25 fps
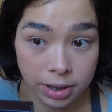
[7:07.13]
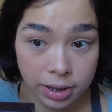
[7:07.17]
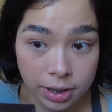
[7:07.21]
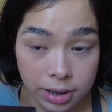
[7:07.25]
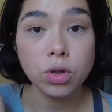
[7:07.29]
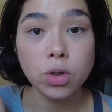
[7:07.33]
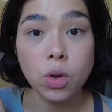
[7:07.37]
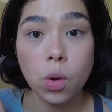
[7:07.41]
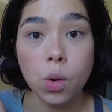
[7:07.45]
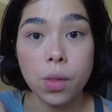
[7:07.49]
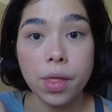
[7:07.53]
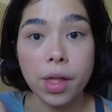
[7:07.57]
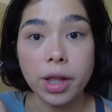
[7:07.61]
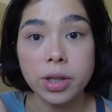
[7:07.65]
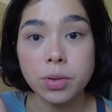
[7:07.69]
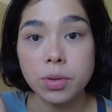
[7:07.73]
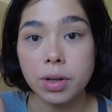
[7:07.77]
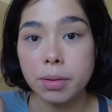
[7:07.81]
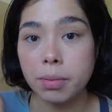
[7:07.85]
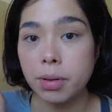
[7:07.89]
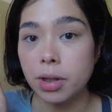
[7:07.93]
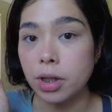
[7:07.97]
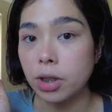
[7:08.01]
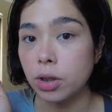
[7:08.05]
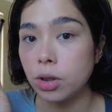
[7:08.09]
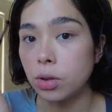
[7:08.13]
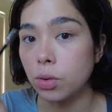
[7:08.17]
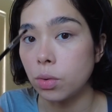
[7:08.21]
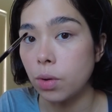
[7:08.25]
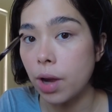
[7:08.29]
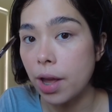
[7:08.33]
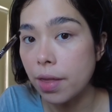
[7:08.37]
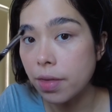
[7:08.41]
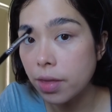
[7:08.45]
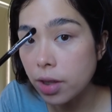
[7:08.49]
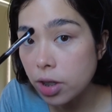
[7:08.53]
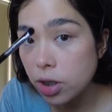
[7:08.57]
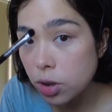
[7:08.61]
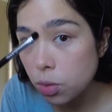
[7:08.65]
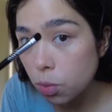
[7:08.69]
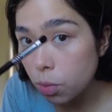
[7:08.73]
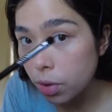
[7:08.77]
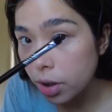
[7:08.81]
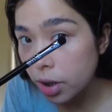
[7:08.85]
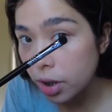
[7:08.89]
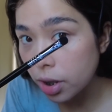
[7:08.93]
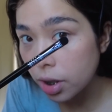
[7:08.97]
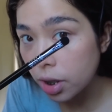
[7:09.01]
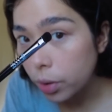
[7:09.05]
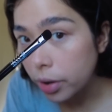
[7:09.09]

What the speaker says: So that's what I'm gonna do. And this one